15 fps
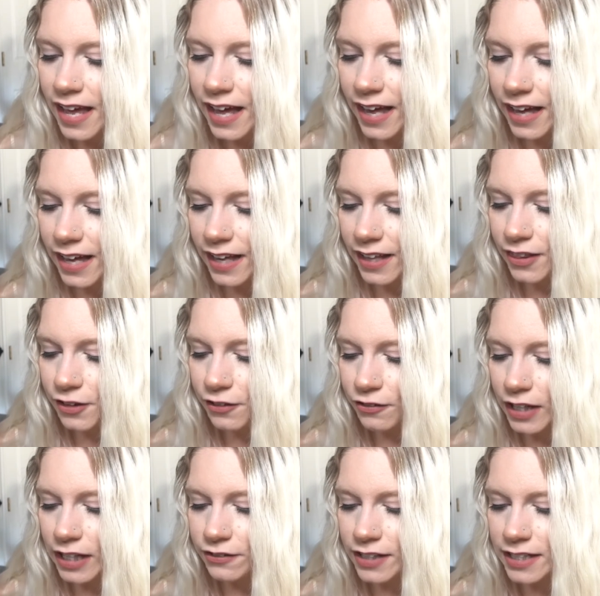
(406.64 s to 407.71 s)
The
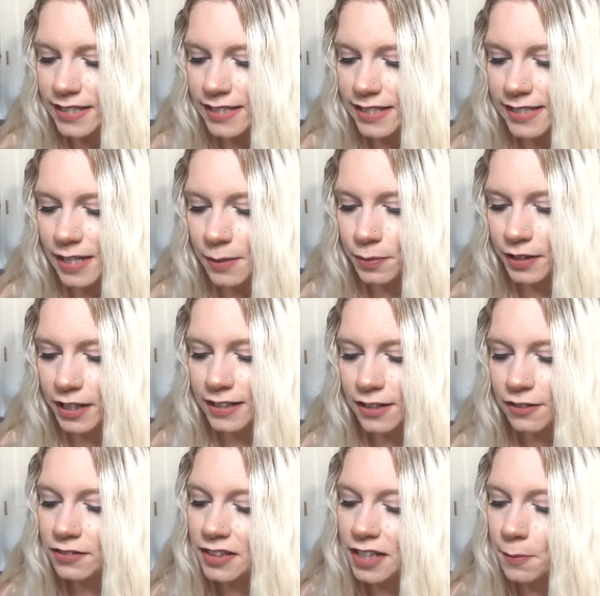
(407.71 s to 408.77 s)
fragrance is a blend
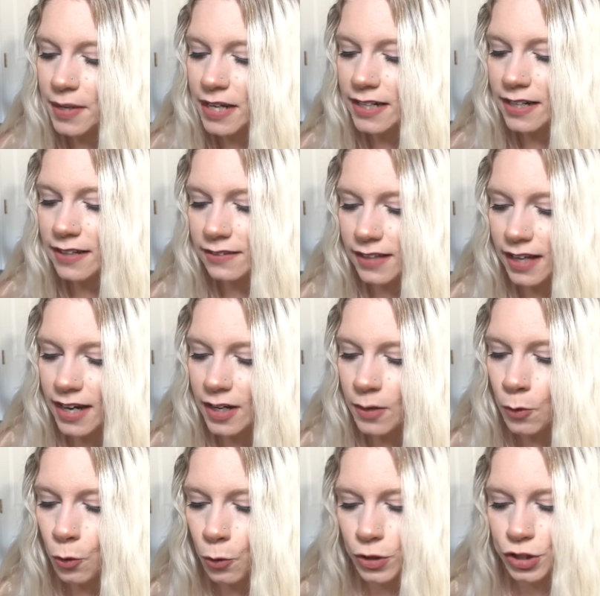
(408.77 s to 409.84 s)
of lemon,
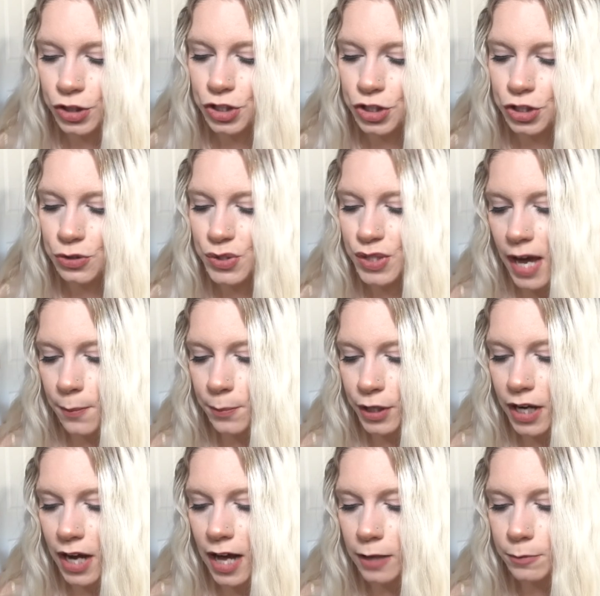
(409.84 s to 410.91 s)
lime, orange juice,
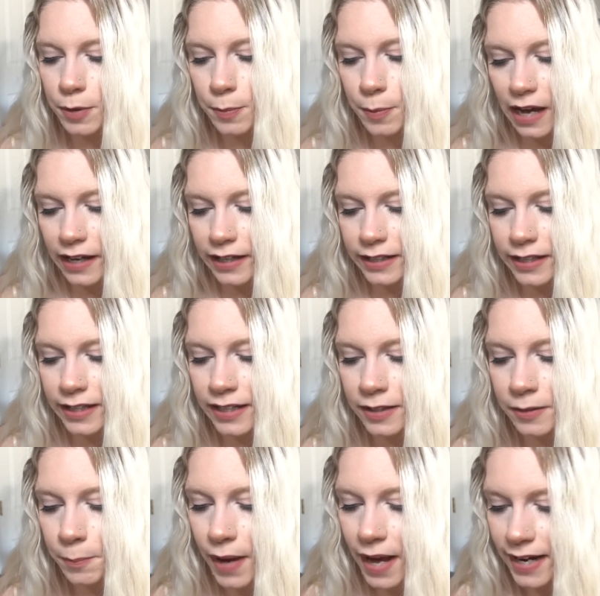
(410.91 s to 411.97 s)
apricot, papaya,
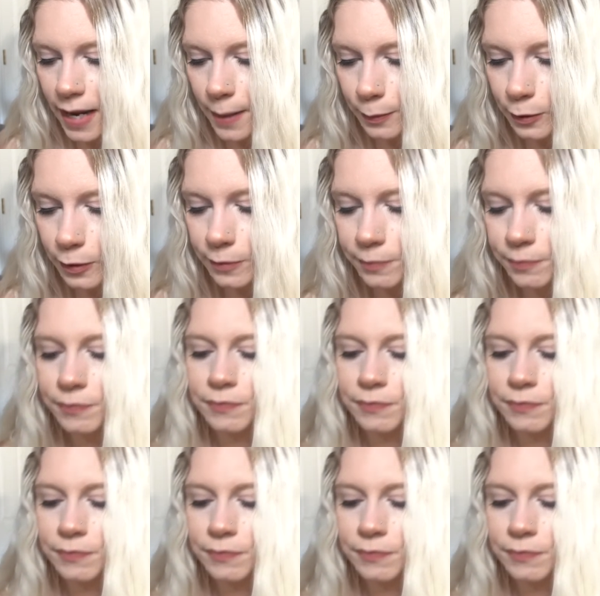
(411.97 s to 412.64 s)
and pineapple.